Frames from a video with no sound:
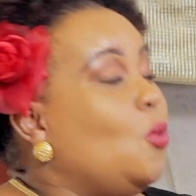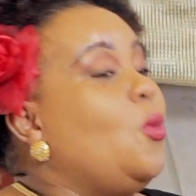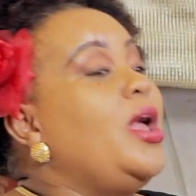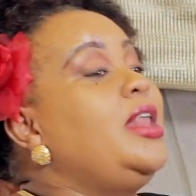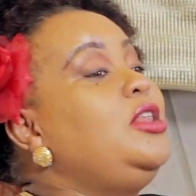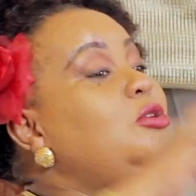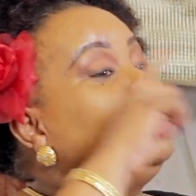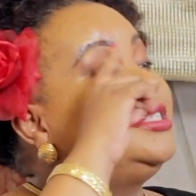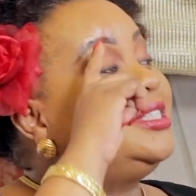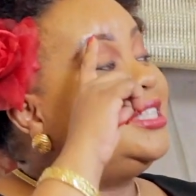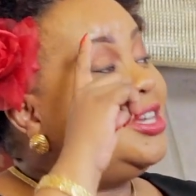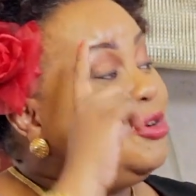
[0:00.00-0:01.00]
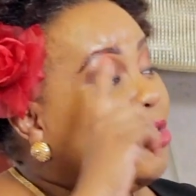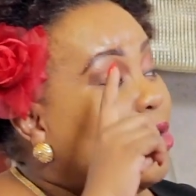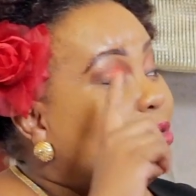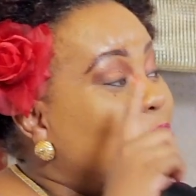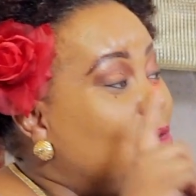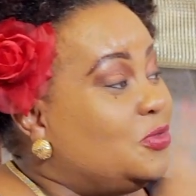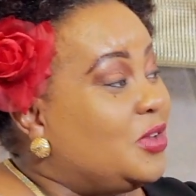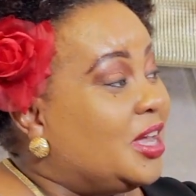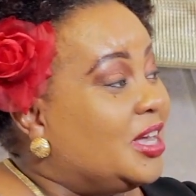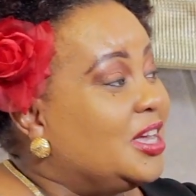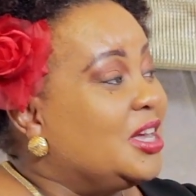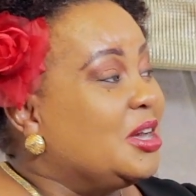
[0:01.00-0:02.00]
When you see God
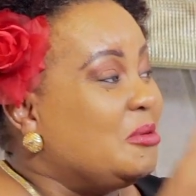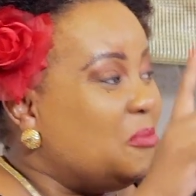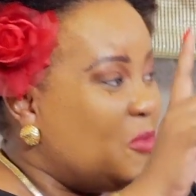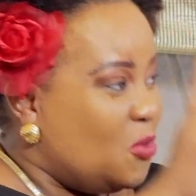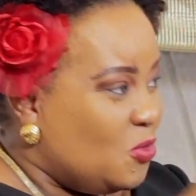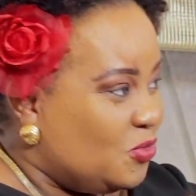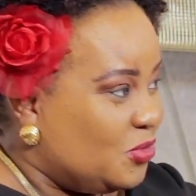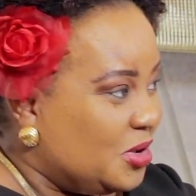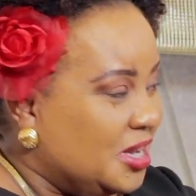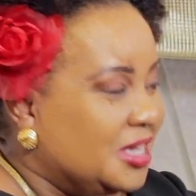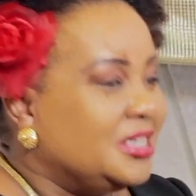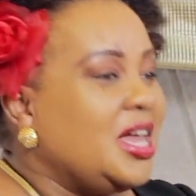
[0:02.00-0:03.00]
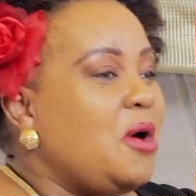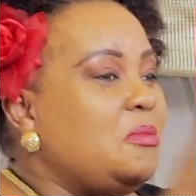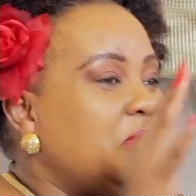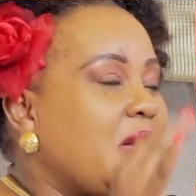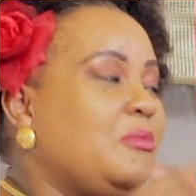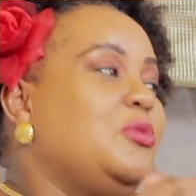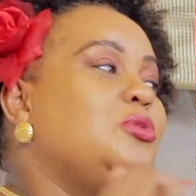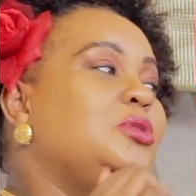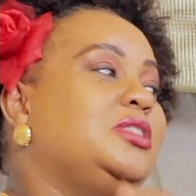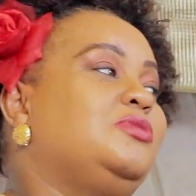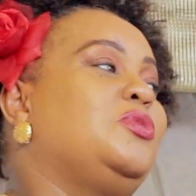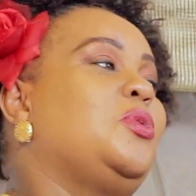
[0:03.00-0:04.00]
moving, move. Now me, I'm
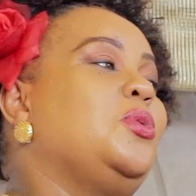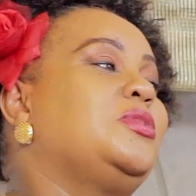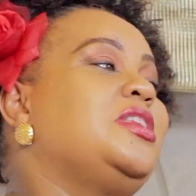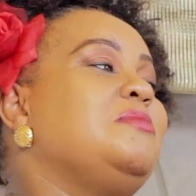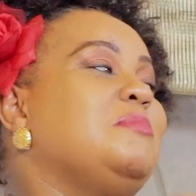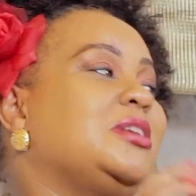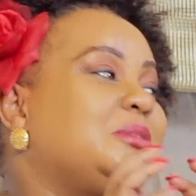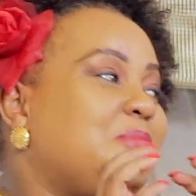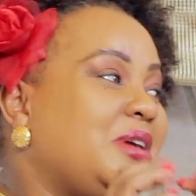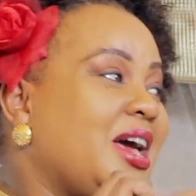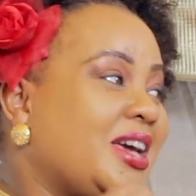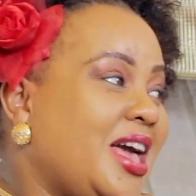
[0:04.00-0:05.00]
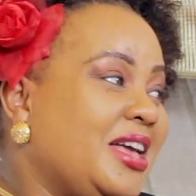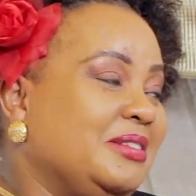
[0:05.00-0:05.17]
always for, there must be a guy